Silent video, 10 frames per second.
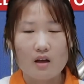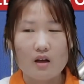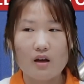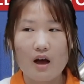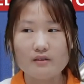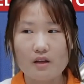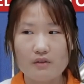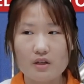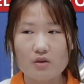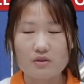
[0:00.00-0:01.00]
On the
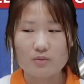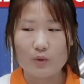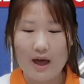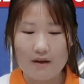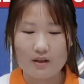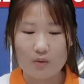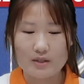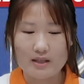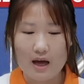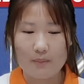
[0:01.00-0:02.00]
videos, we have the
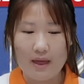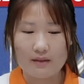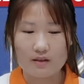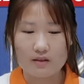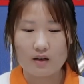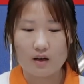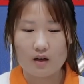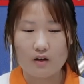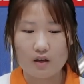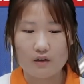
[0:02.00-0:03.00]
WhatsApp and
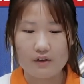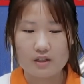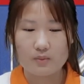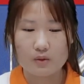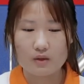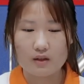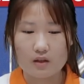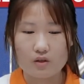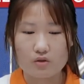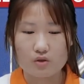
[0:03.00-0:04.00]
the Facebook,
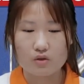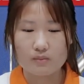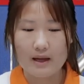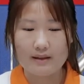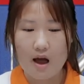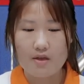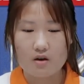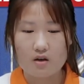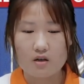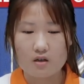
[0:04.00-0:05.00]
the YouTube, and
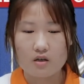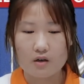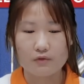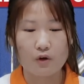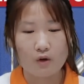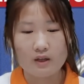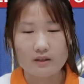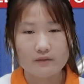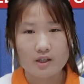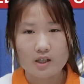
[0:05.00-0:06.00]
other
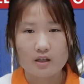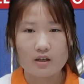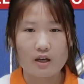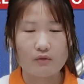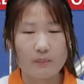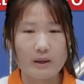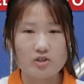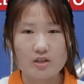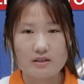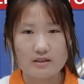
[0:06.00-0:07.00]
phone
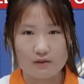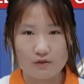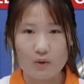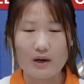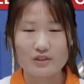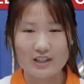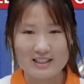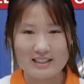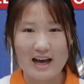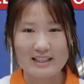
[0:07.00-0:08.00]
informations. If you want to
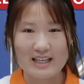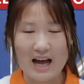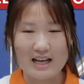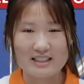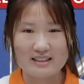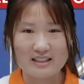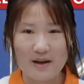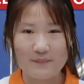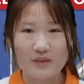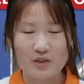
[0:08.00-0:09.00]
contact us,
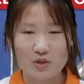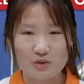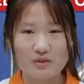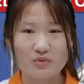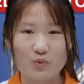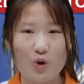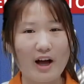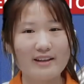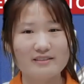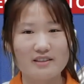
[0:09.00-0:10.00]
yeah, choose
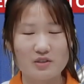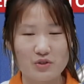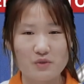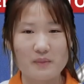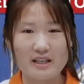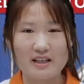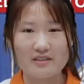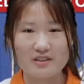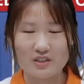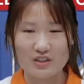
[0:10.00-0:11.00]
one social
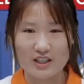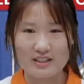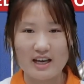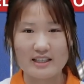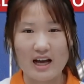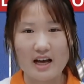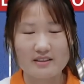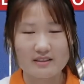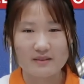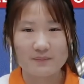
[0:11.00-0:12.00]
mediums to contact us.